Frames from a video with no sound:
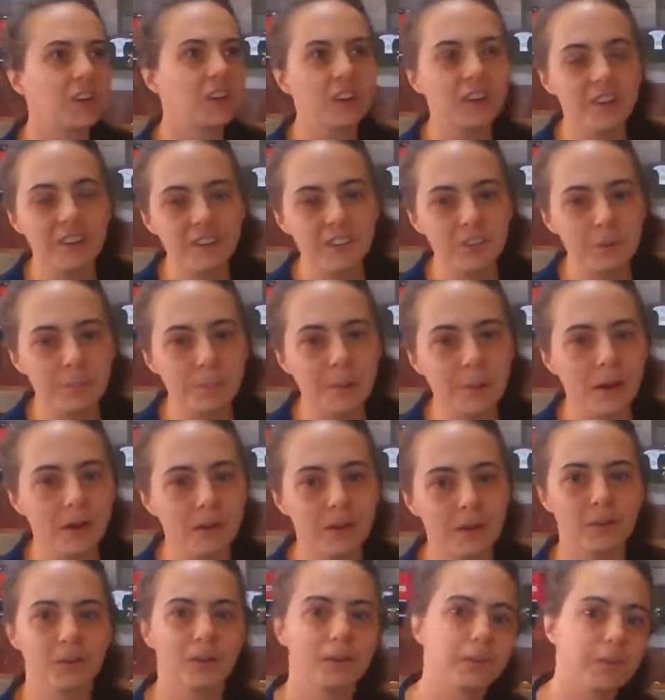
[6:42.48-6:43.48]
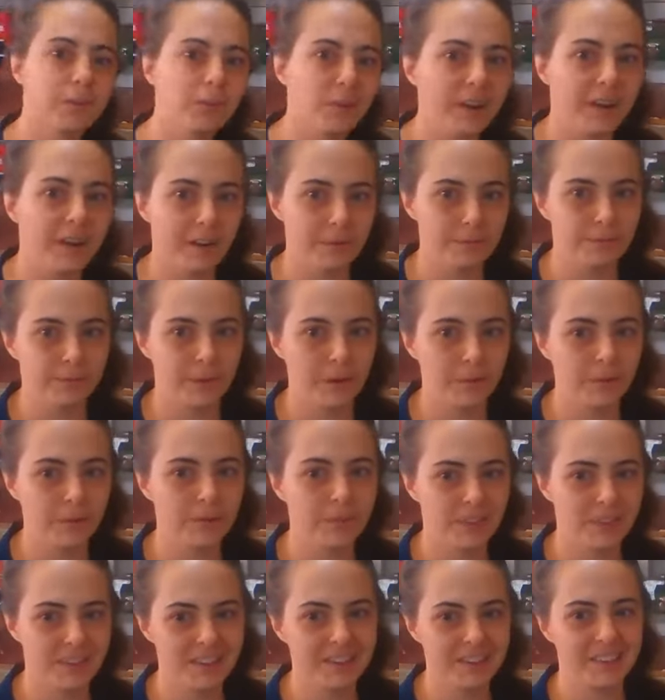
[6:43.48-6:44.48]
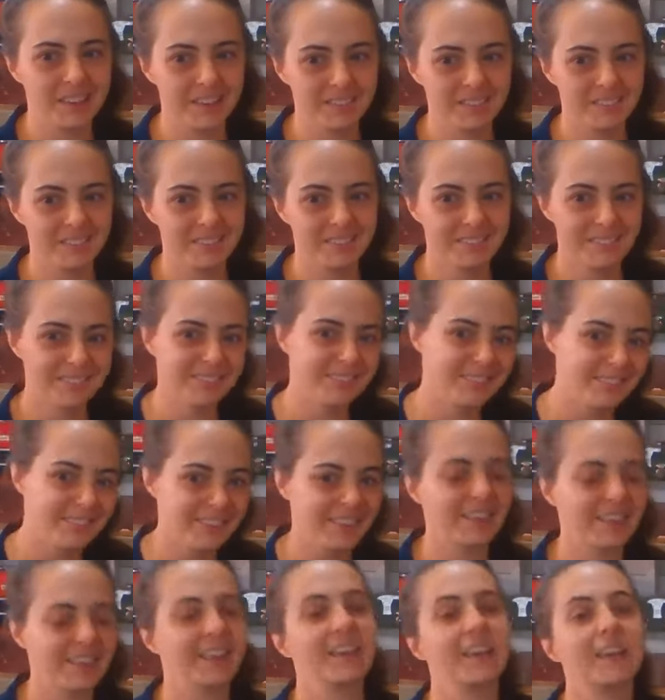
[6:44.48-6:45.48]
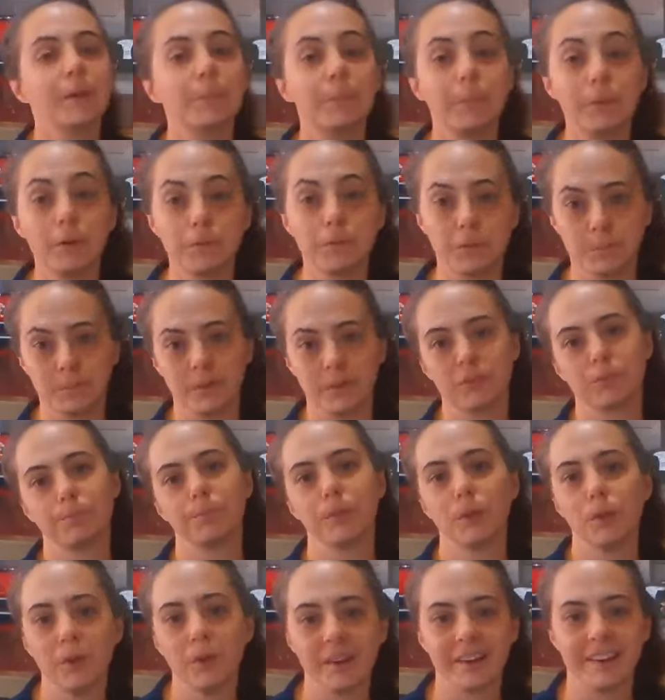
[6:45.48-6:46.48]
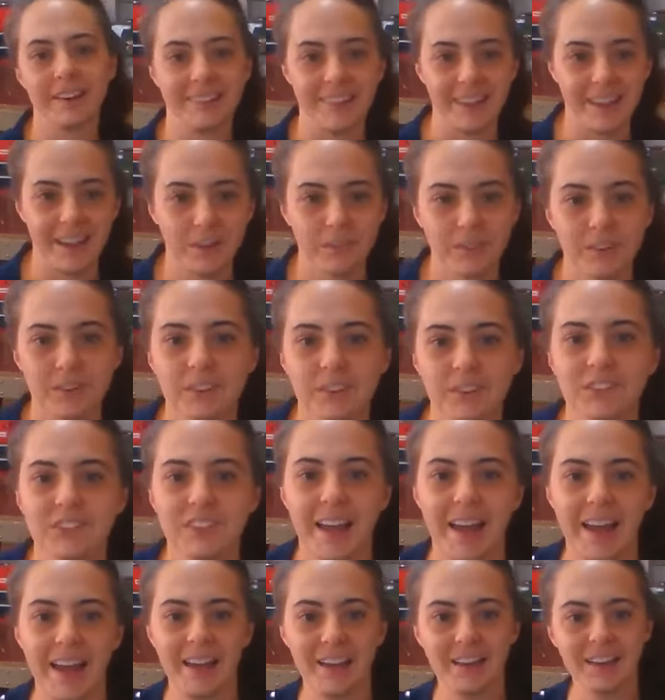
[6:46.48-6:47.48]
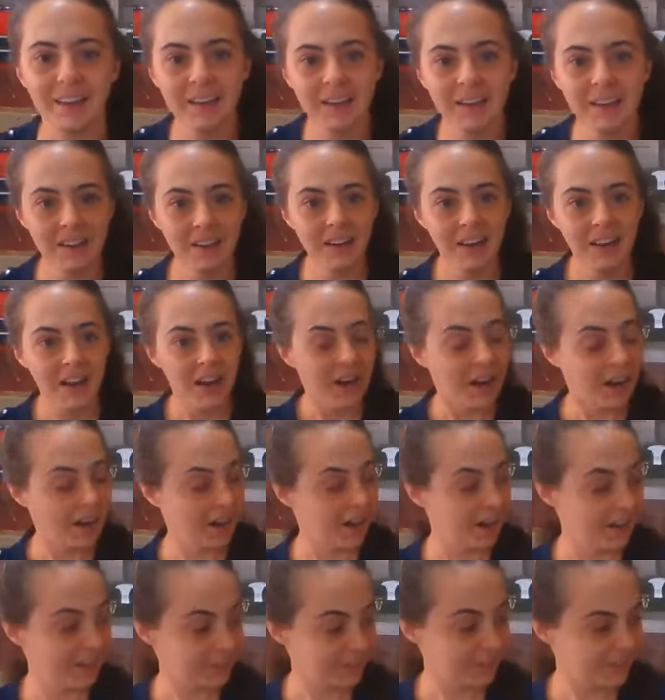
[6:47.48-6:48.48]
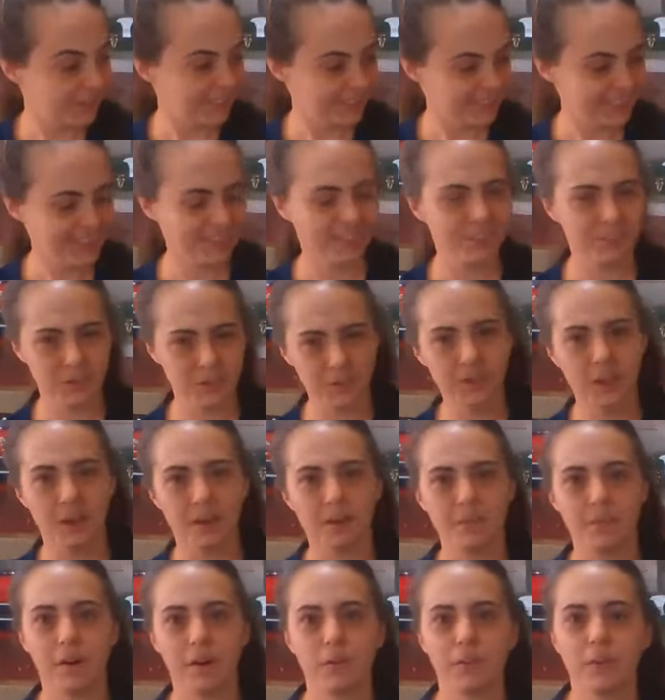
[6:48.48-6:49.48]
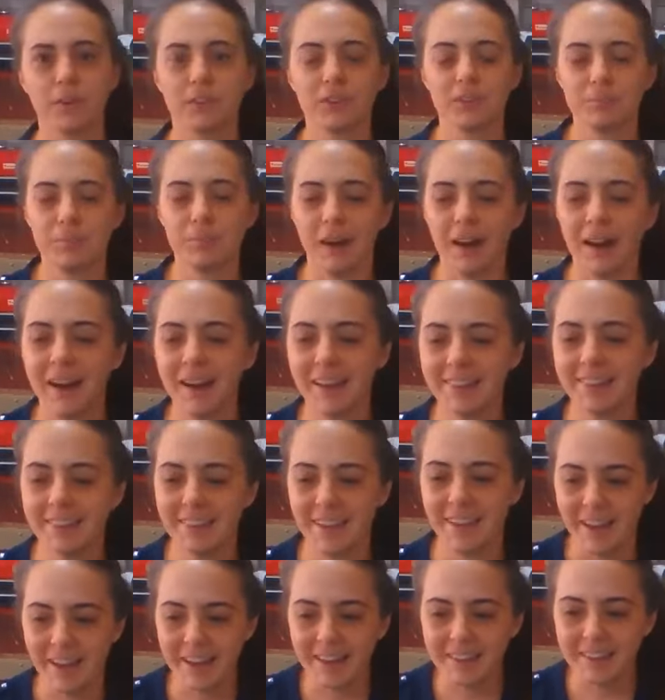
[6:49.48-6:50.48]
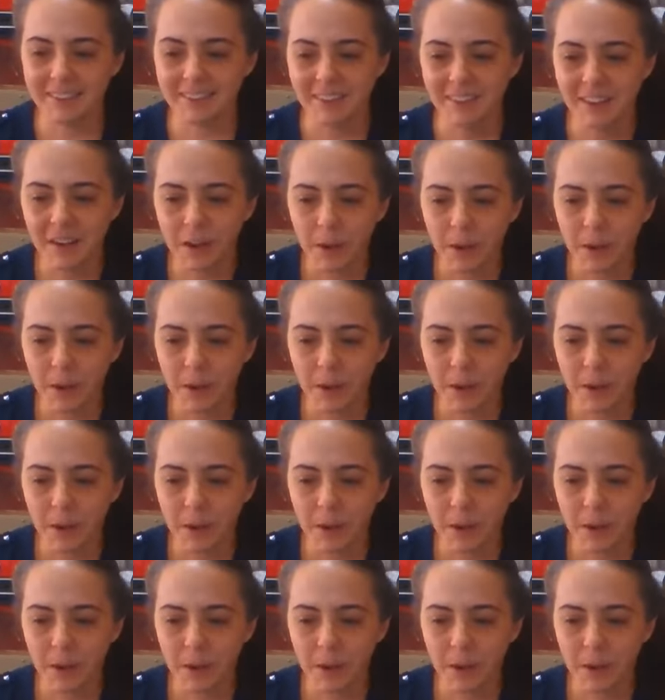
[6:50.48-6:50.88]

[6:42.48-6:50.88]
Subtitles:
curious about it or you want to have fun with it, it can keep you from exploring that, which is sad. So that was a lot of our reason behind that.